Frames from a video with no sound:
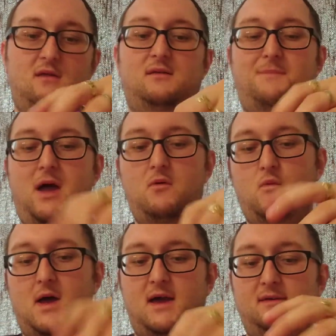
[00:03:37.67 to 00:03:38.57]
So power
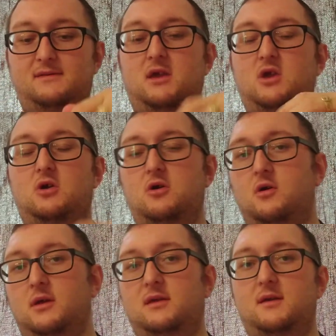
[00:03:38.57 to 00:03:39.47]
wise, you're
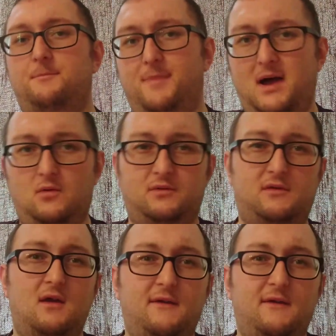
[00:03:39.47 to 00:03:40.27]
looking at about